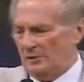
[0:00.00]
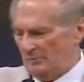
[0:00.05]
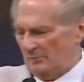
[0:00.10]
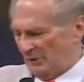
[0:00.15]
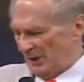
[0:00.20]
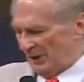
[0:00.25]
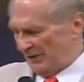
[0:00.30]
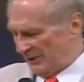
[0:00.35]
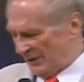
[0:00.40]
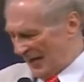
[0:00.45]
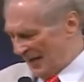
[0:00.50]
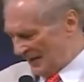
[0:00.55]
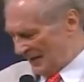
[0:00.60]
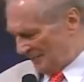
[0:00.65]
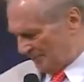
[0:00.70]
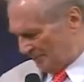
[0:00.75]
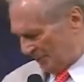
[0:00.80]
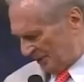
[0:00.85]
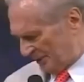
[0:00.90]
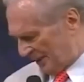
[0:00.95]
Brother
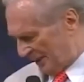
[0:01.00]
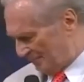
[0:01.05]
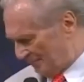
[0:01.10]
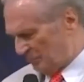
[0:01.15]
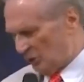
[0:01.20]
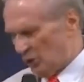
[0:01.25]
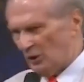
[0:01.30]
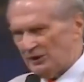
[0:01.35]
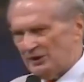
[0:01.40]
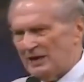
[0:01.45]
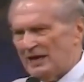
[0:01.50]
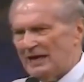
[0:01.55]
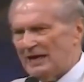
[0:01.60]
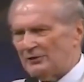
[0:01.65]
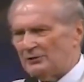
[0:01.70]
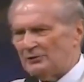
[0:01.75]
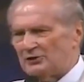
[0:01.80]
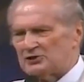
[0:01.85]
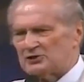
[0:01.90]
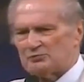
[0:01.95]
Allen put that boy
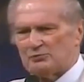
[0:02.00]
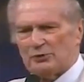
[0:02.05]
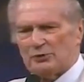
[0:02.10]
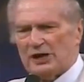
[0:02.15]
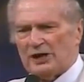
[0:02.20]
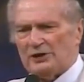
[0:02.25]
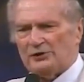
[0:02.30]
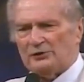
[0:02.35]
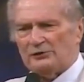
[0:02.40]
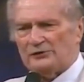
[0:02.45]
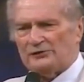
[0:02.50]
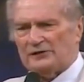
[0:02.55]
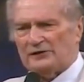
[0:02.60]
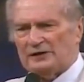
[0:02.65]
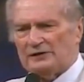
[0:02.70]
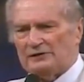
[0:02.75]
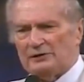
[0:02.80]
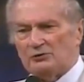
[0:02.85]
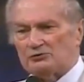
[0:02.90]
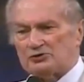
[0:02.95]
down on his brand new
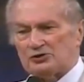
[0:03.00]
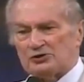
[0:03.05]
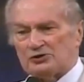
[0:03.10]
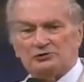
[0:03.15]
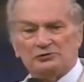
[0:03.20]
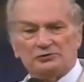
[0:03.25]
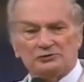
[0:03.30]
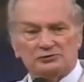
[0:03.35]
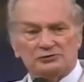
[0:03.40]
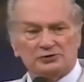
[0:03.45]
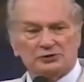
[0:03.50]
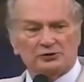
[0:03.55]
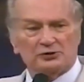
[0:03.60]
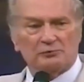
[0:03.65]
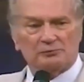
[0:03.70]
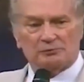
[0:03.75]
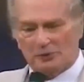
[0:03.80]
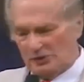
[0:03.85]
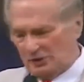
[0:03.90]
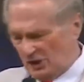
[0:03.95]
feet. No shoes. You
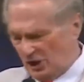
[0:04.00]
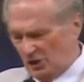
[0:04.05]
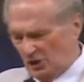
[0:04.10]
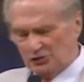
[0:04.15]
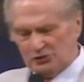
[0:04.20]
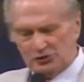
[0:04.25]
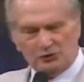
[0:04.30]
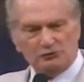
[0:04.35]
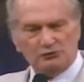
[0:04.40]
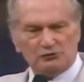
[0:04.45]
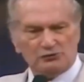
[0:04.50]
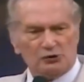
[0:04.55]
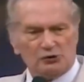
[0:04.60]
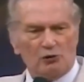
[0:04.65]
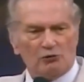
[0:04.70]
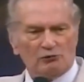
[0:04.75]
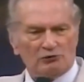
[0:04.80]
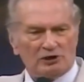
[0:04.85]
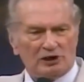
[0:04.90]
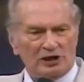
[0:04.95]
don't put shoes
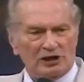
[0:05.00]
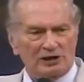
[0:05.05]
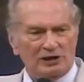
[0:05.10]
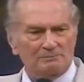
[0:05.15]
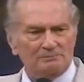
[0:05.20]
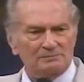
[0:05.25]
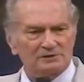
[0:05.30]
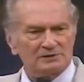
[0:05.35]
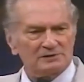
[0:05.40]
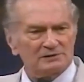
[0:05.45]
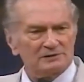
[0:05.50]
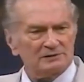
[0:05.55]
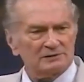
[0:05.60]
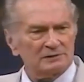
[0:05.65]
on clubs.